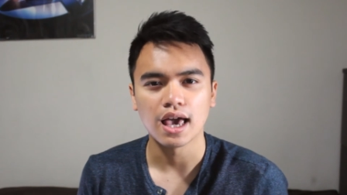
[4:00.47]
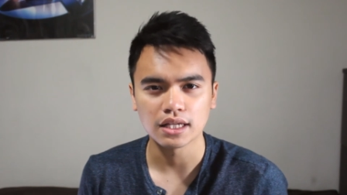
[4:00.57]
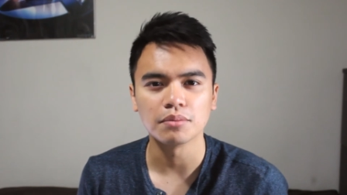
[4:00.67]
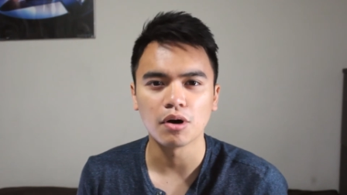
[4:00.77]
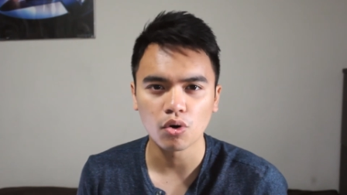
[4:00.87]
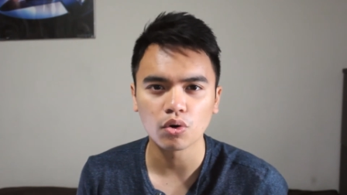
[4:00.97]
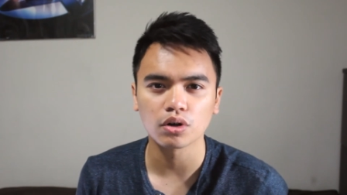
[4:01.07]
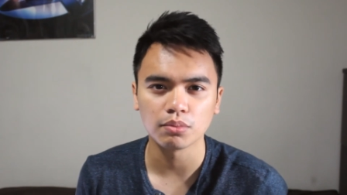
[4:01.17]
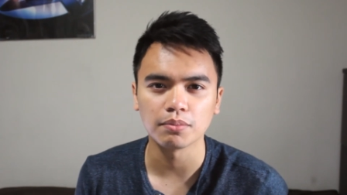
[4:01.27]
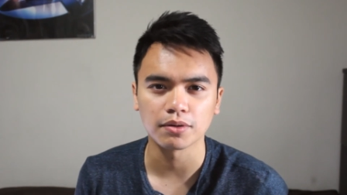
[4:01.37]
and I'm a
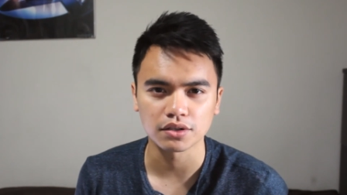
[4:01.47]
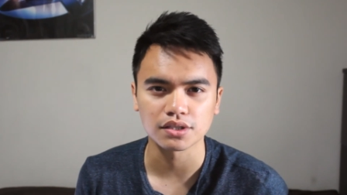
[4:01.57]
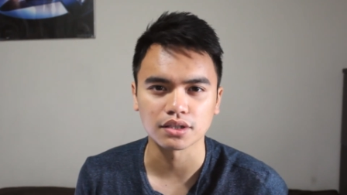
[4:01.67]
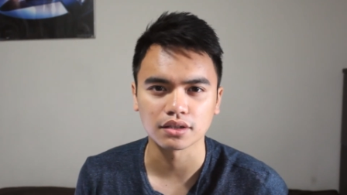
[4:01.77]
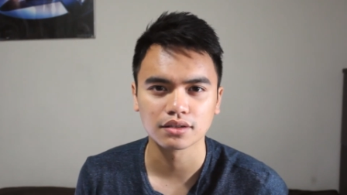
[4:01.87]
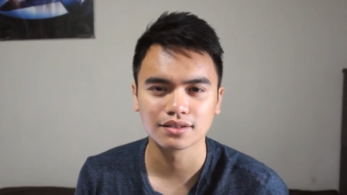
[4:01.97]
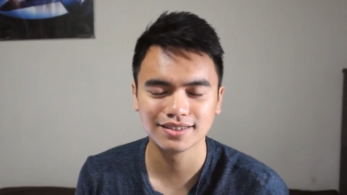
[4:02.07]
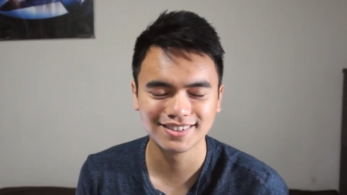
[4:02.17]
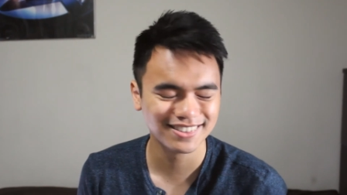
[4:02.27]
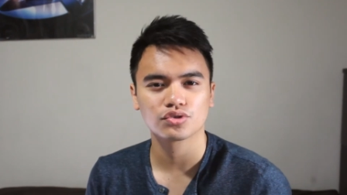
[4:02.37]
horrible person.
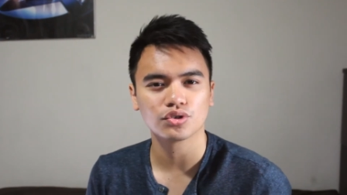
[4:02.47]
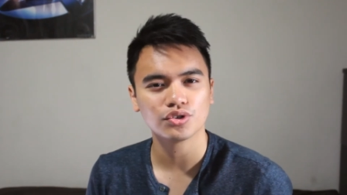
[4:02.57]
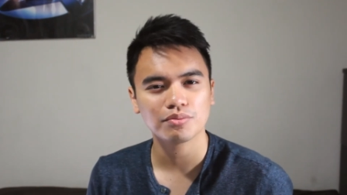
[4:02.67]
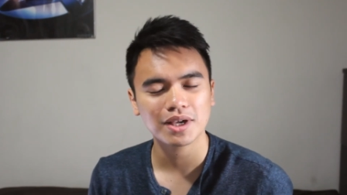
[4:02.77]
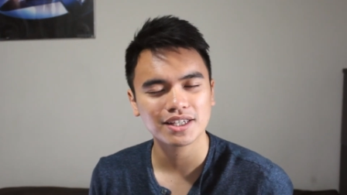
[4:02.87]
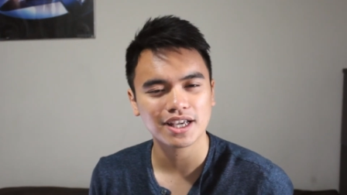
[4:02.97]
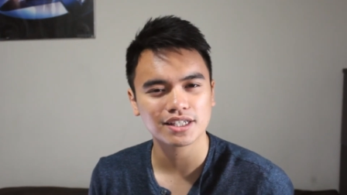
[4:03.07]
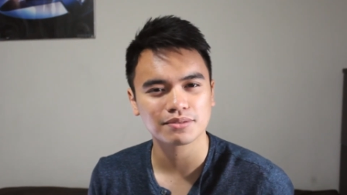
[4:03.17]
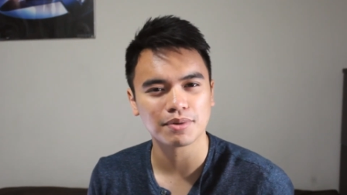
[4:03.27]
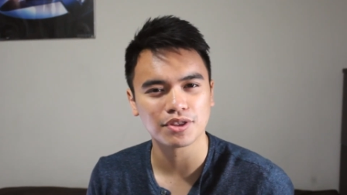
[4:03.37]
So you may
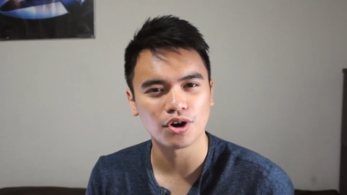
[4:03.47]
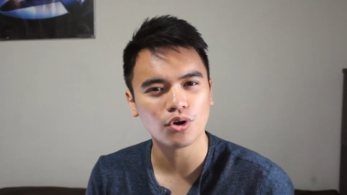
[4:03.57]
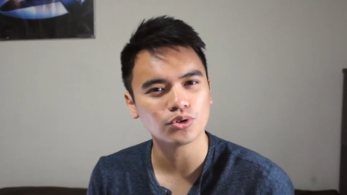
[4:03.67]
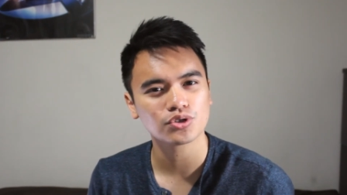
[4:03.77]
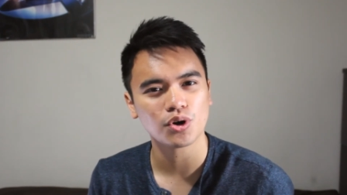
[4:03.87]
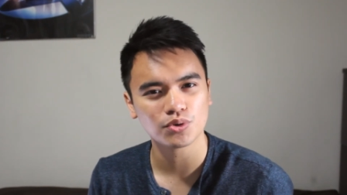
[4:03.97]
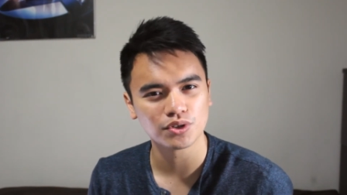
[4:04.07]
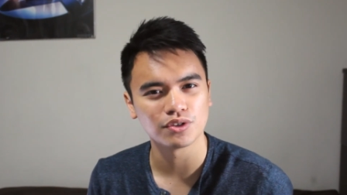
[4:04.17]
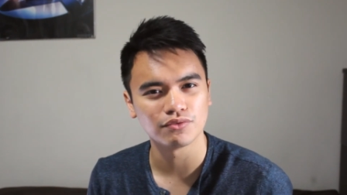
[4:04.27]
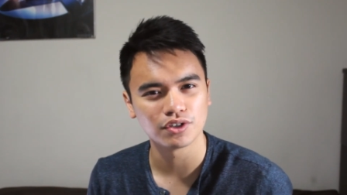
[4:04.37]
guess by the whole tone
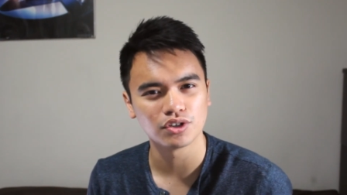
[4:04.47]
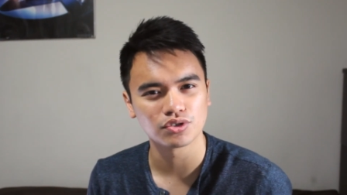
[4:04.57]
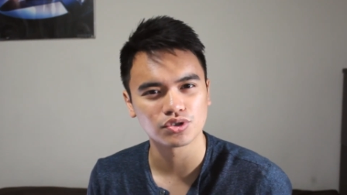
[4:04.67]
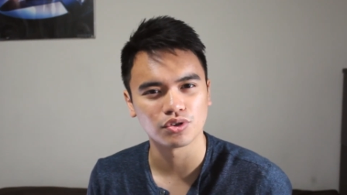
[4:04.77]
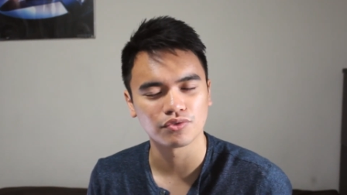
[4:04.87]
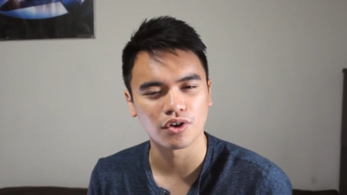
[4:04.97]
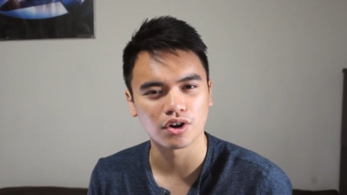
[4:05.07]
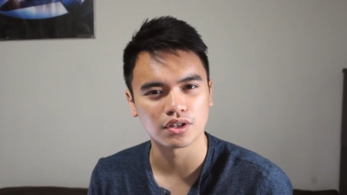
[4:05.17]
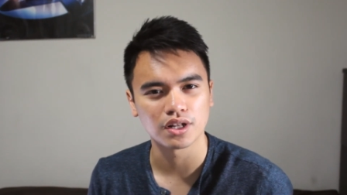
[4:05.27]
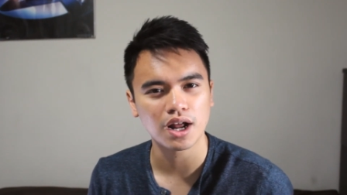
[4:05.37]
of the video so
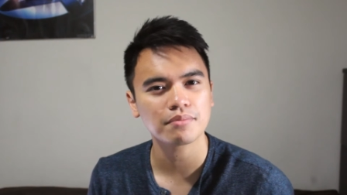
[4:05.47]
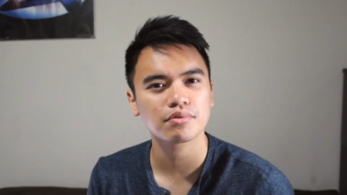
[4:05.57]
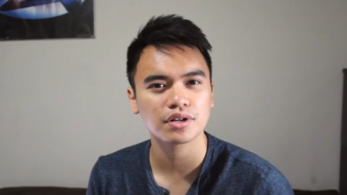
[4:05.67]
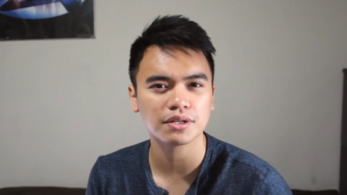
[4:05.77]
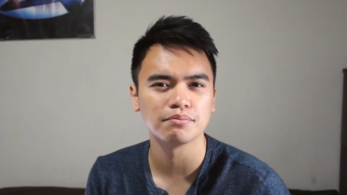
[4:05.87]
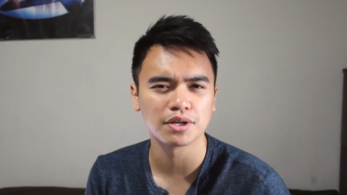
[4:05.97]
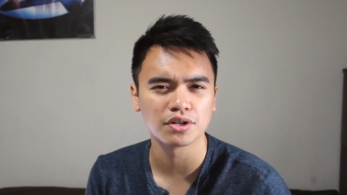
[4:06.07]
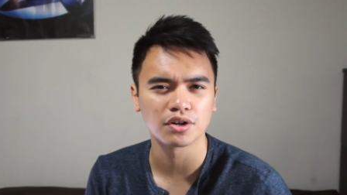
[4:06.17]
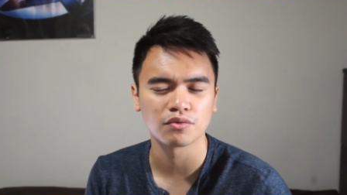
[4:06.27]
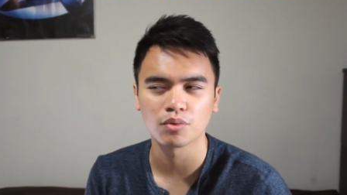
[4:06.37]
far that I'm pretty
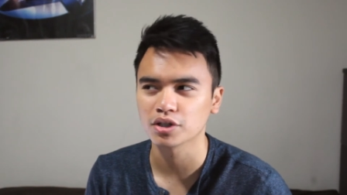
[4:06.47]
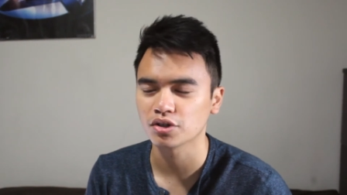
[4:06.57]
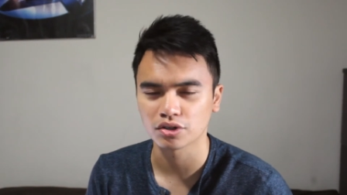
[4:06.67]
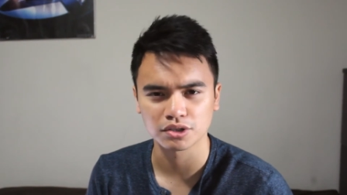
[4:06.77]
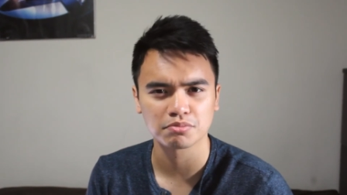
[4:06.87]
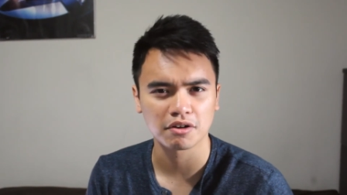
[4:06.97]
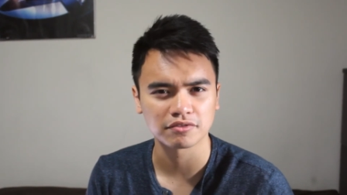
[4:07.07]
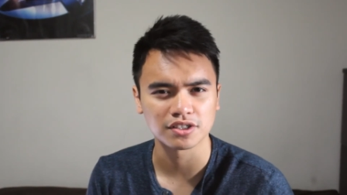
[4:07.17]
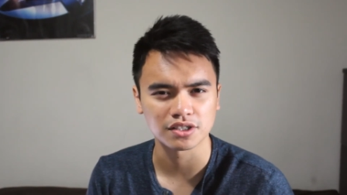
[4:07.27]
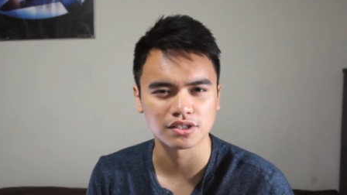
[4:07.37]
bitter of what girls'
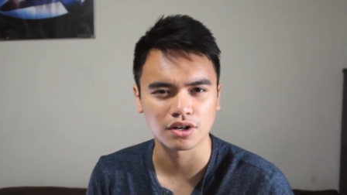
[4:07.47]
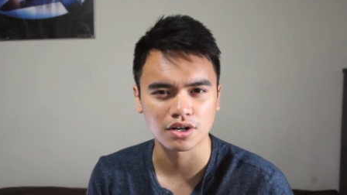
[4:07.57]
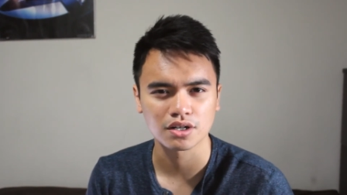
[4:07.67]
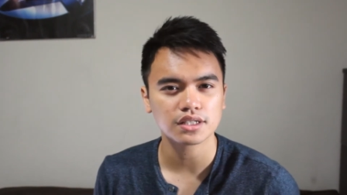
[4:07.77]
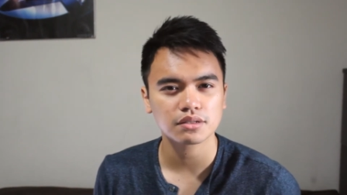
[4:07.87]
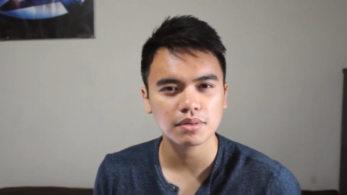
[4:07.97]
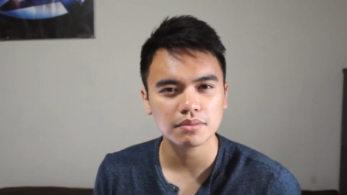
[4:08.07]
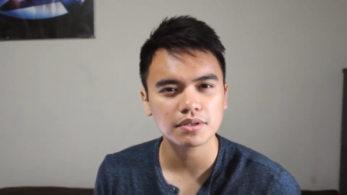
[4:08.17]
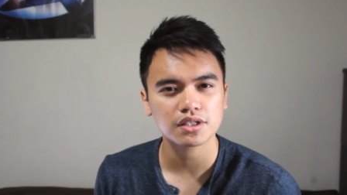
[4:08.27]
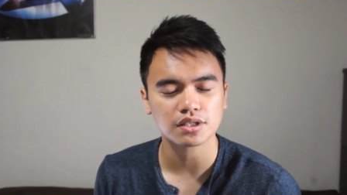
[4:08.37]
preferences are. This may
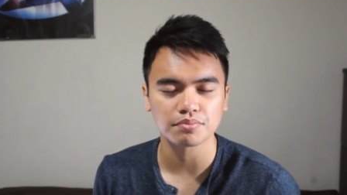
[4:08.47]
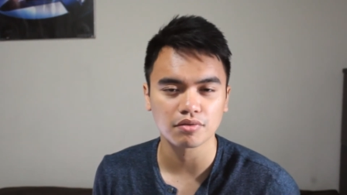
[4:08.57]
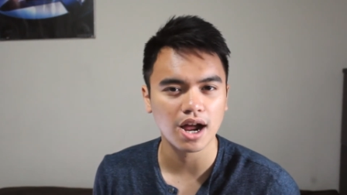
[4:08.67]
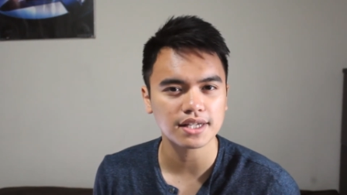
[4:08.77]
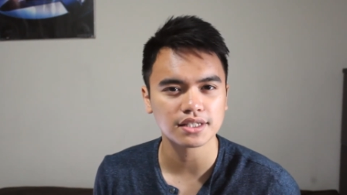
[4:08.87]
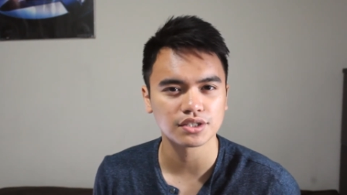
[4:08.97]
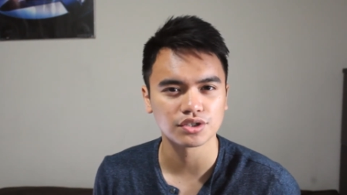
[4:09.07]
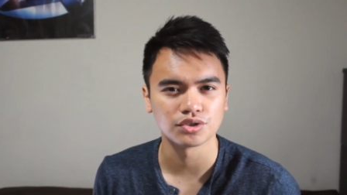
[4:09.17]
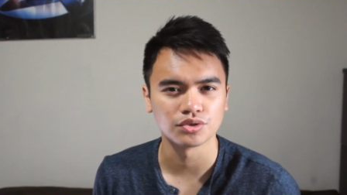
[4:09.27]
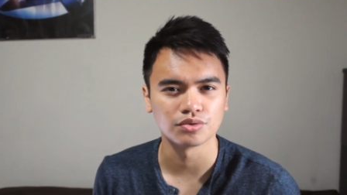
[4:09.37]
be surprising
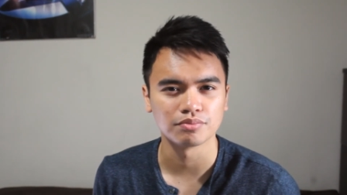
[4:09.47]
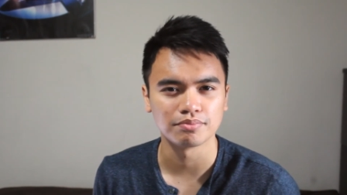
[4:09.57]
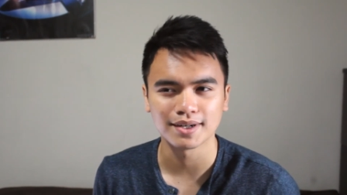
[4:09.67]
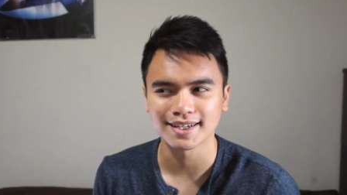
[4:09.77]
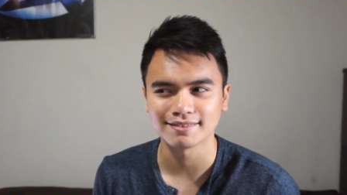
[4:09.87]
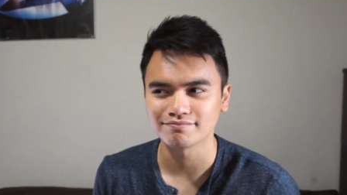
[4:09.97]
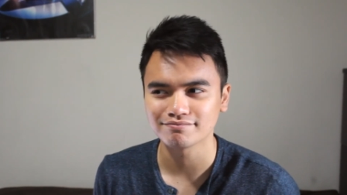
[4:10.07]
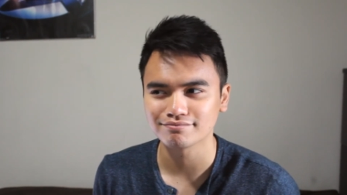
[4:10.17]
to you, but